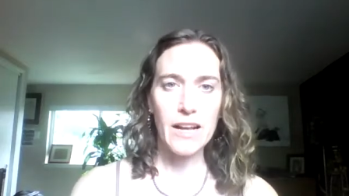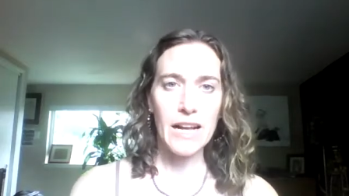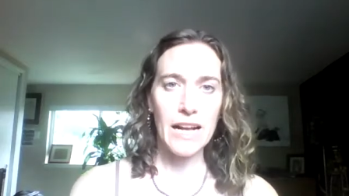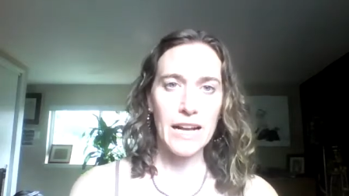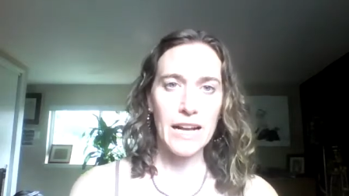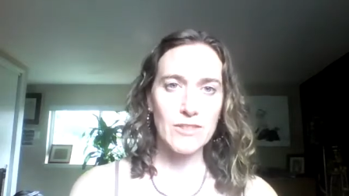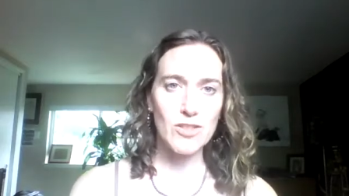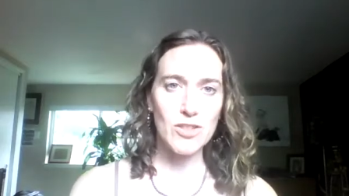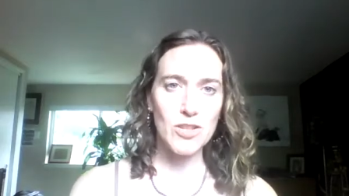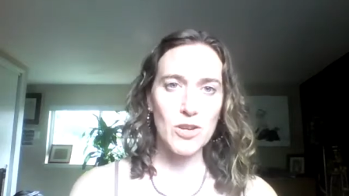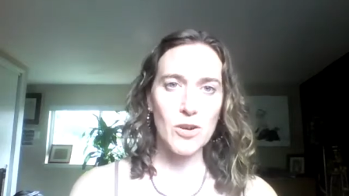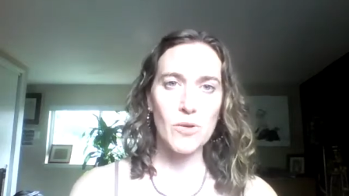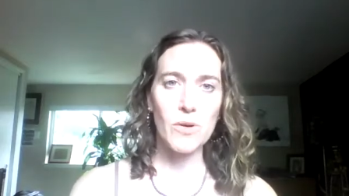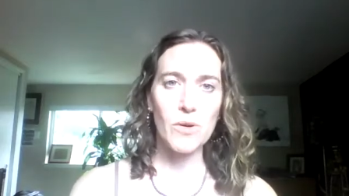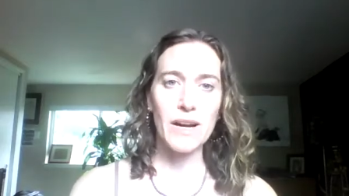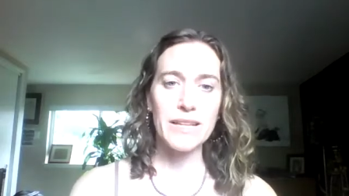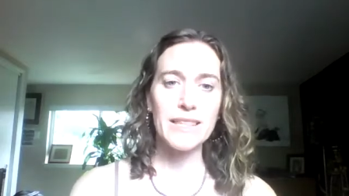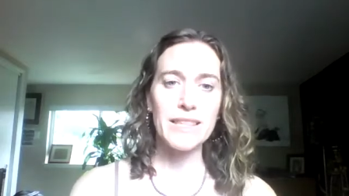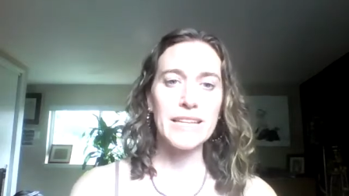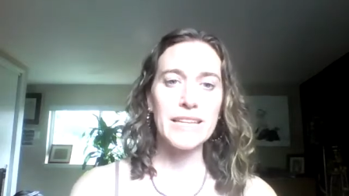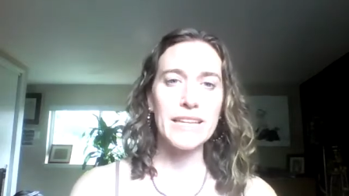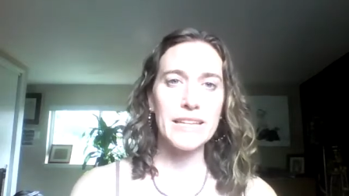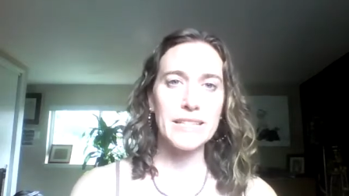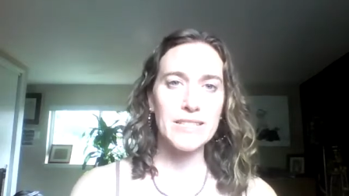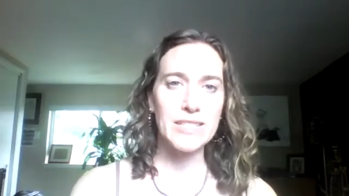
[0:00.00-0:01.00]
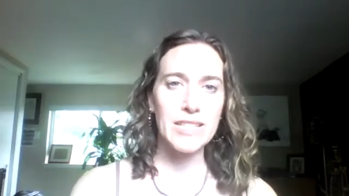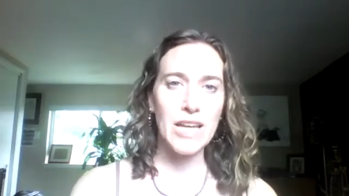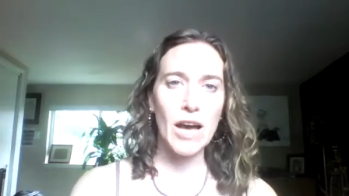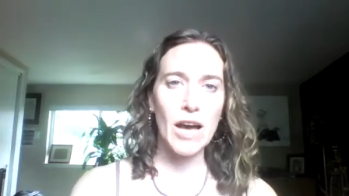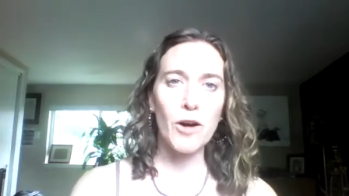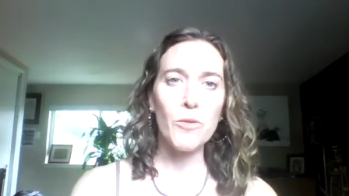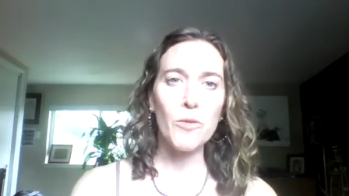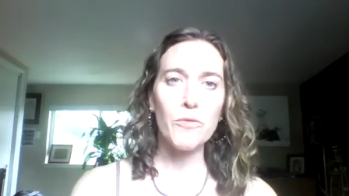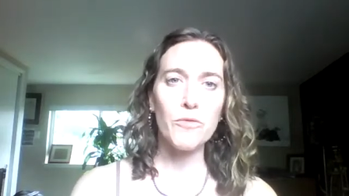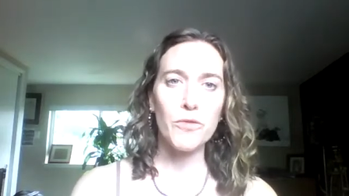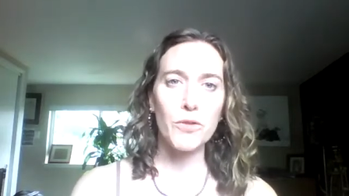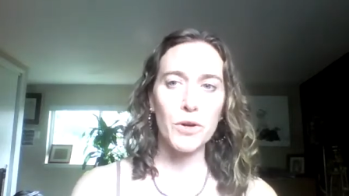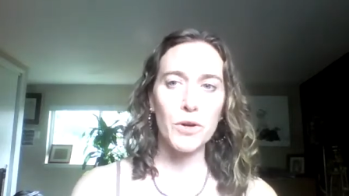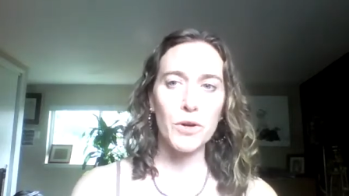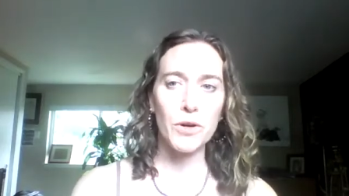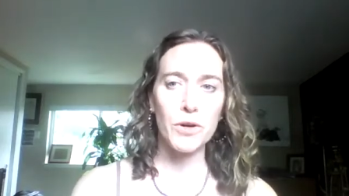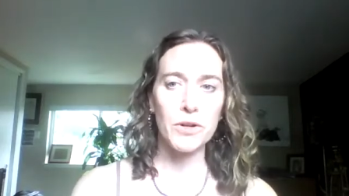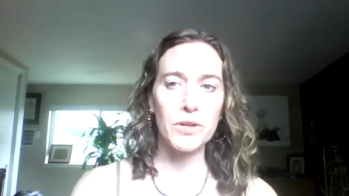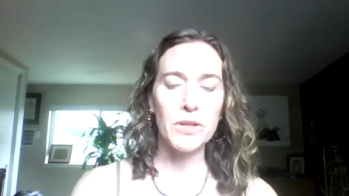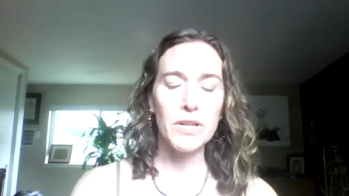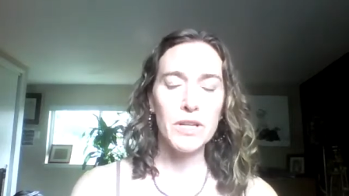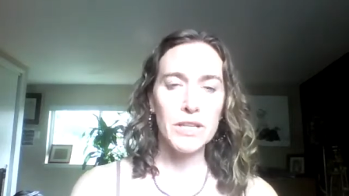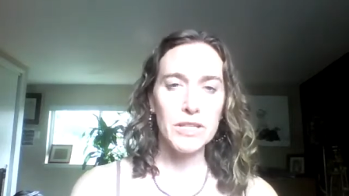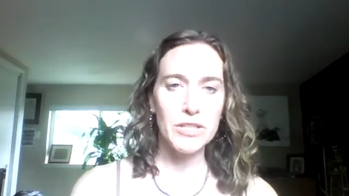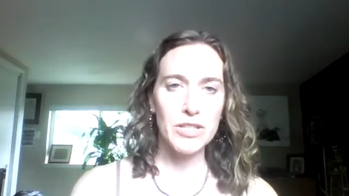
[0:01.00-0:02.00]
And so I think it's
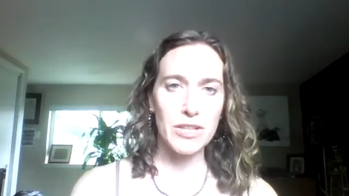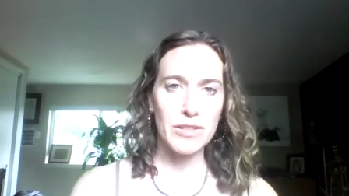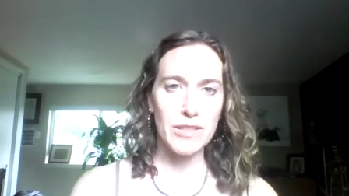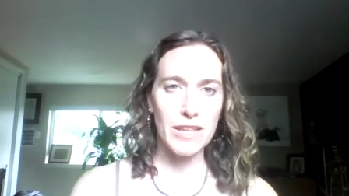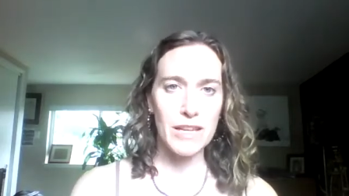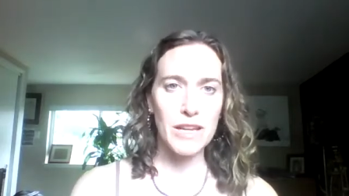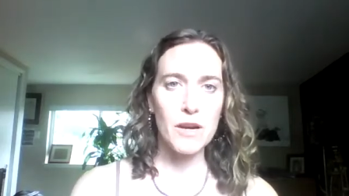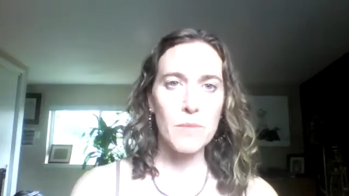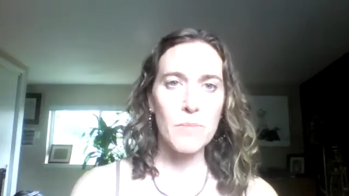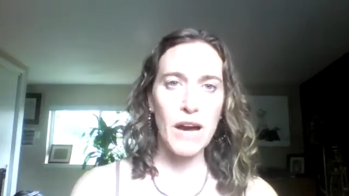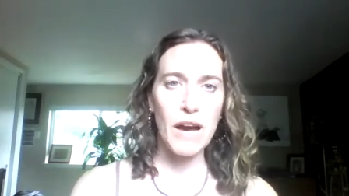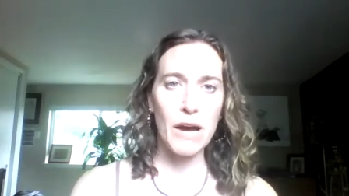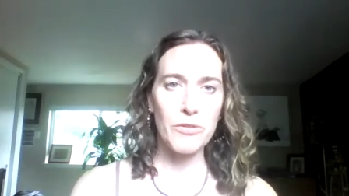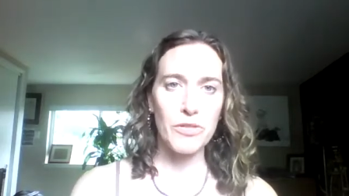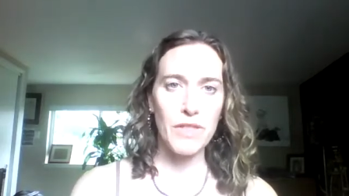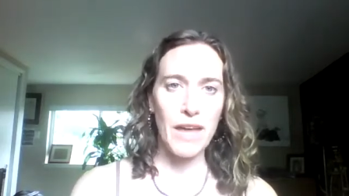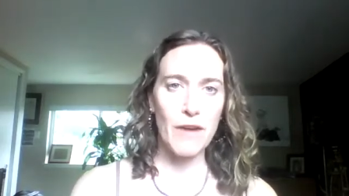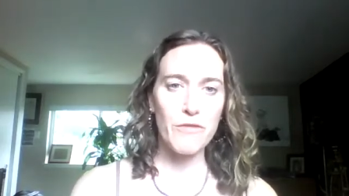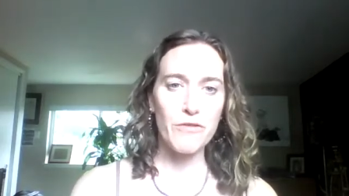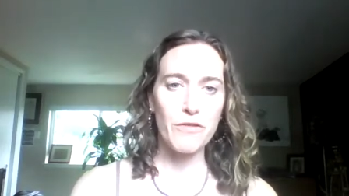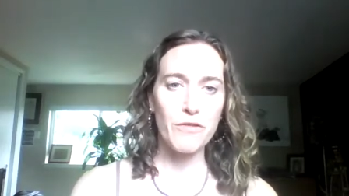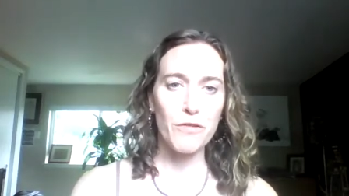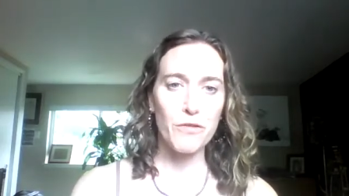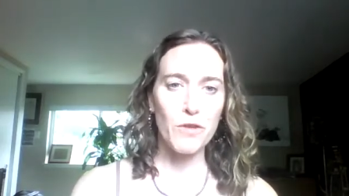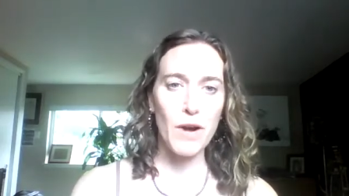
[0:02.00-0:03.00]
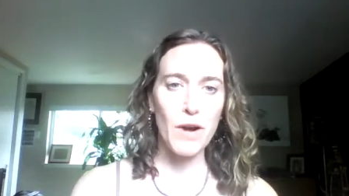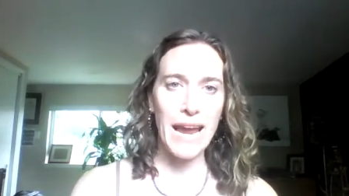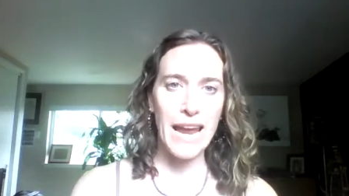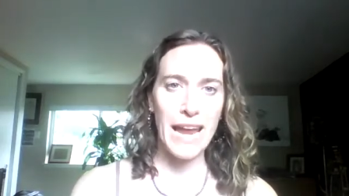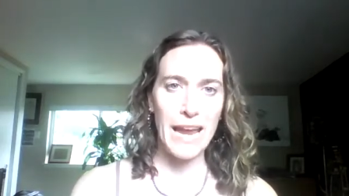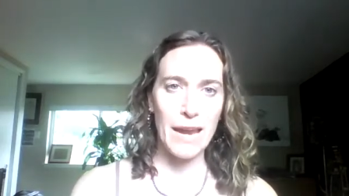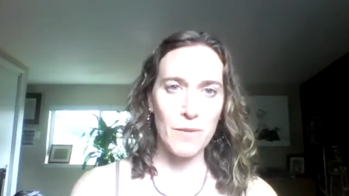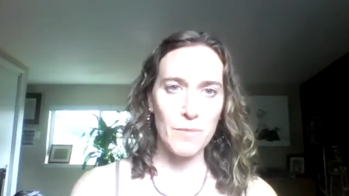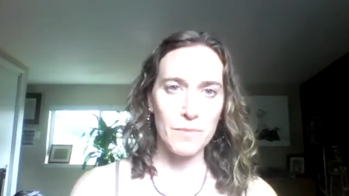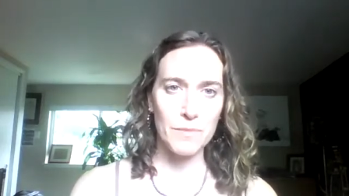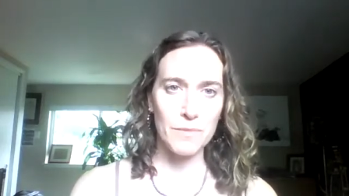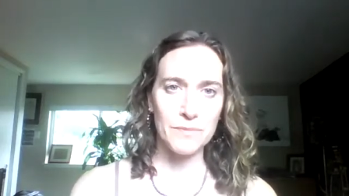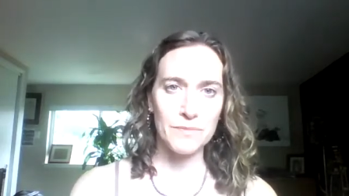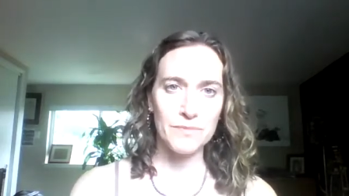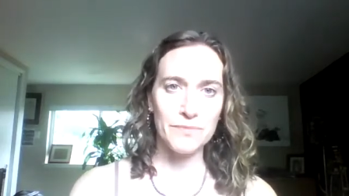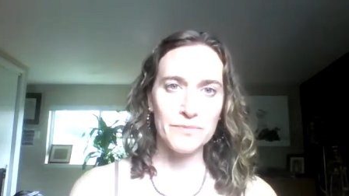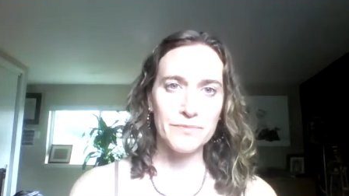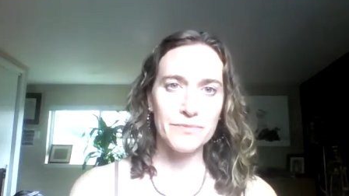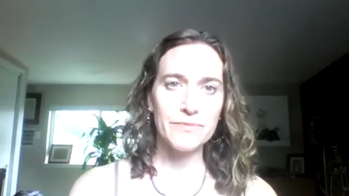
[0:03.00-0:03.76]
helpful to think about that frame